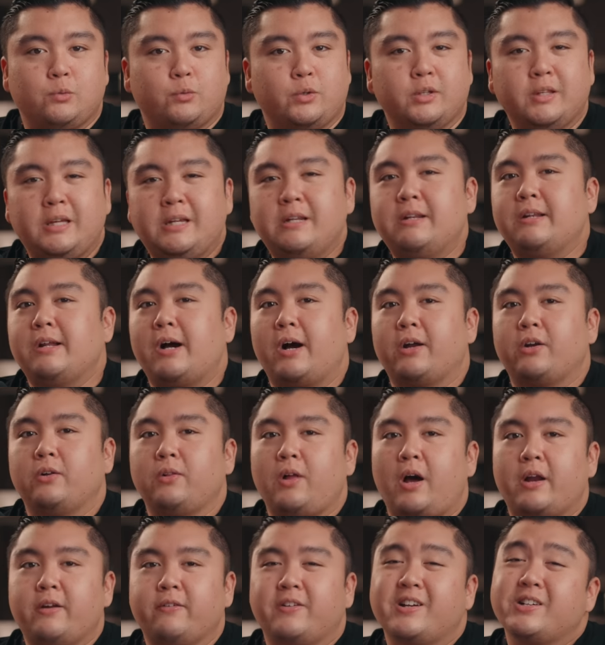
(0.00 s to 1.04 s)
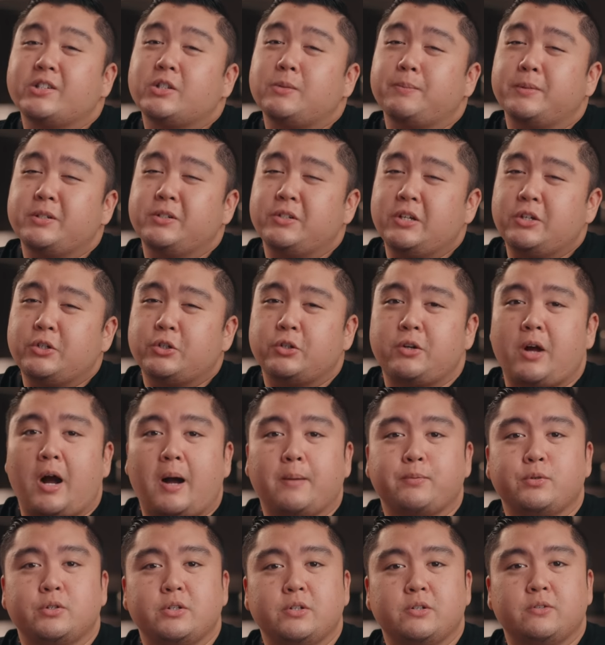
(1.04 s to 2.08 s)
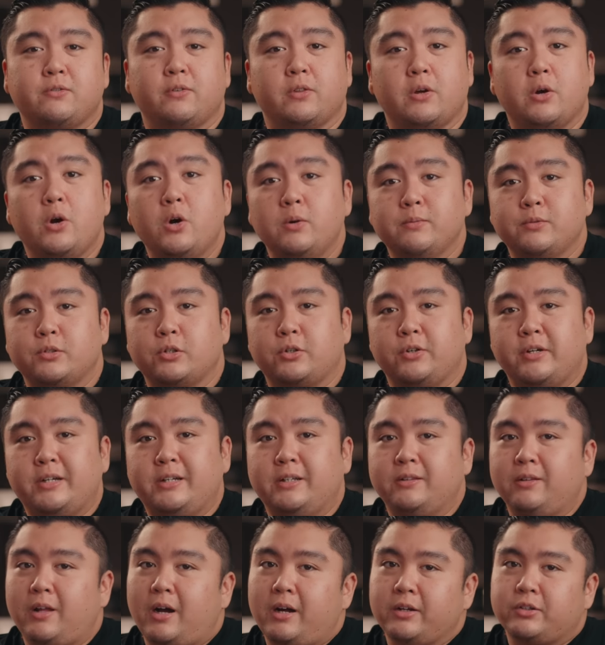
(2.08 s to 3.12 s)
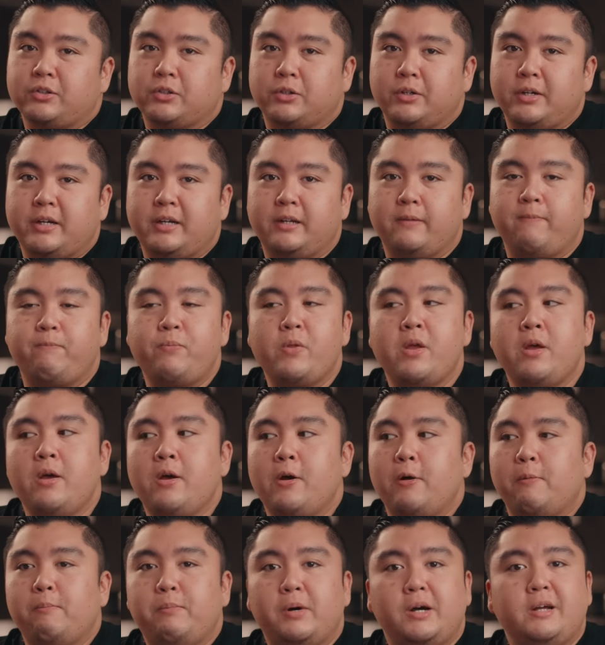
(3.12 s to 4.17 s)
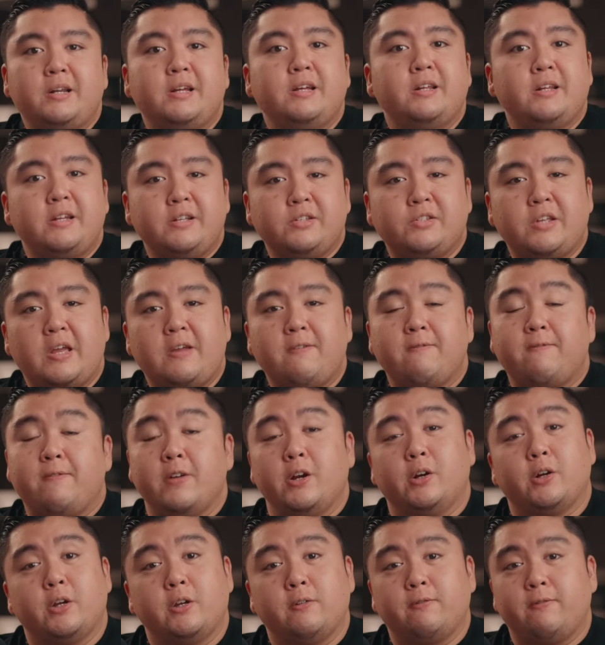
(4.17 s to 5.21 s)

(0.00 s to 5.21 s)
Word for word: really not a lot of customization options for the home screen and lock screen, but it is a very